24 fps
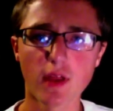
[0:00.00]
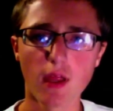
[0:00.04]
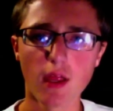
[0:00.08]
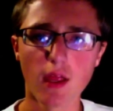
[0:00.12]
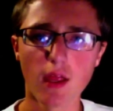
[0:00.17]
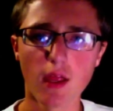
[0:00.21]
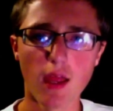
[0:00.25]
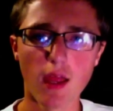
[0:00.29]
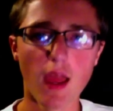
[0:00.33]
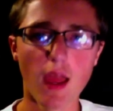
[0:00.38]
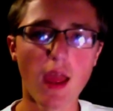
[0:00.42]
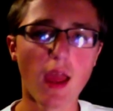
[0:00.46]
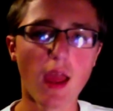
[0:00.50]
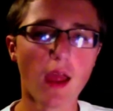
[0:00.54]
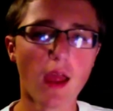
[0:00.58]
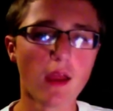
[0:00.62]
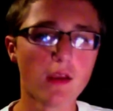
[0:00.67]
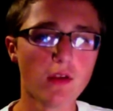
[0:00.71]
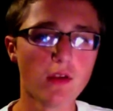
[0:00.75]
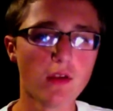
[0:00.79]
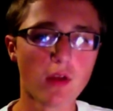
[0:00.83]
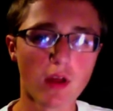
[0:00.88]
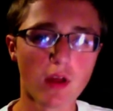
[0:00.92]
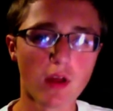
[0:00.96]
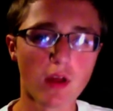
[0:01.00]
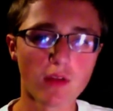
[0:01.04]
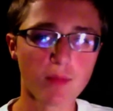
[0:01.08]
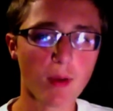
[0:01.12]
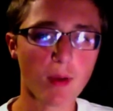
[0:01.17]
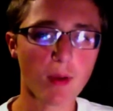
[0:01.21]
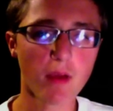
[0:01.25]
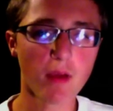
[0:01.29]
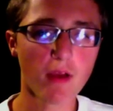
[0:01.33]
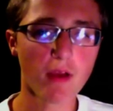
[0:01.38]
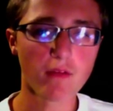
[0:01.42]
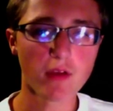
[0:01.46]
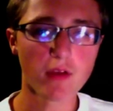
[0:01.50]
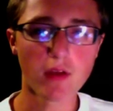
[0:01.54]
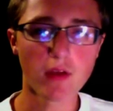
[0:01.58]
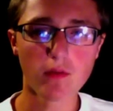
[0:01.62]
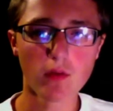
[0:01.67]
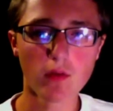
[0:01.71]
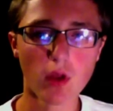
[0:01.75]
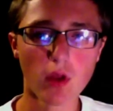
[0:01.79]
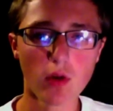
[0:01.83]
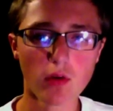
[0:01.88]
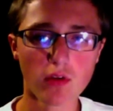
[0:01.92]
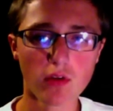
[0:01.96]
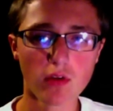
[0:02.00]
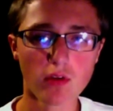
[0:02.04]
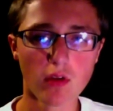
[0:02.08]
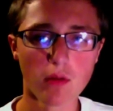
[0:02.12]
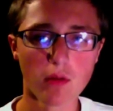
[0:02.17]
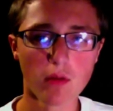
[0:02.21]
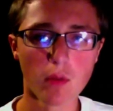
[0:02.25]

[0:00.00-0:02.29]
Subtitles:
and you guys probably haven't even noticed them.